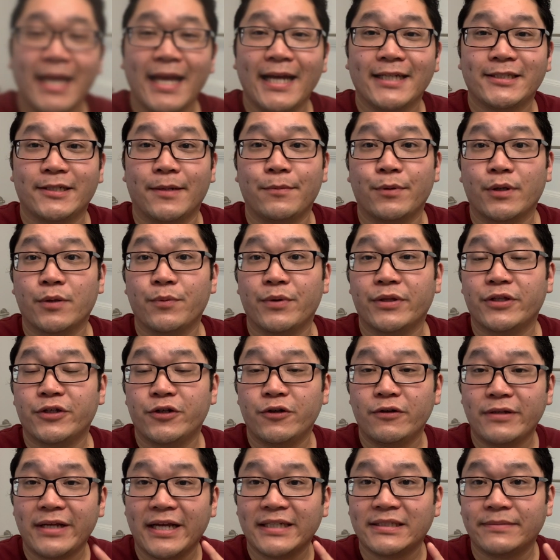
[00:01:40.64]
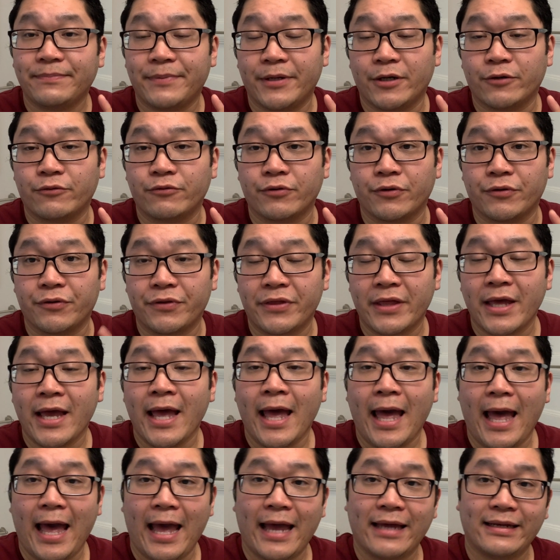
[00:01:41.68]
So I went with two days beard growth,
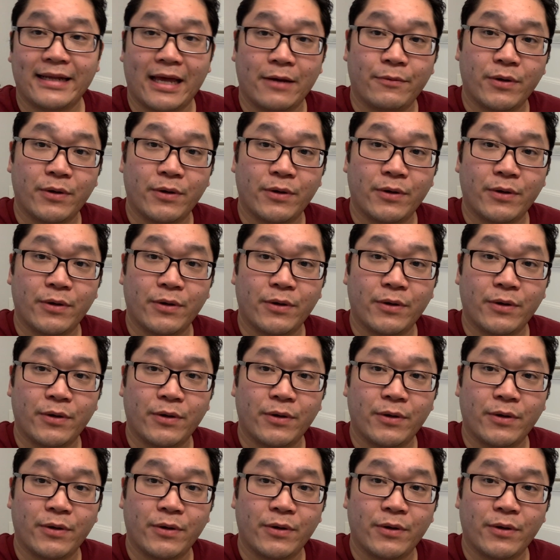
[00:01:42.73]
and I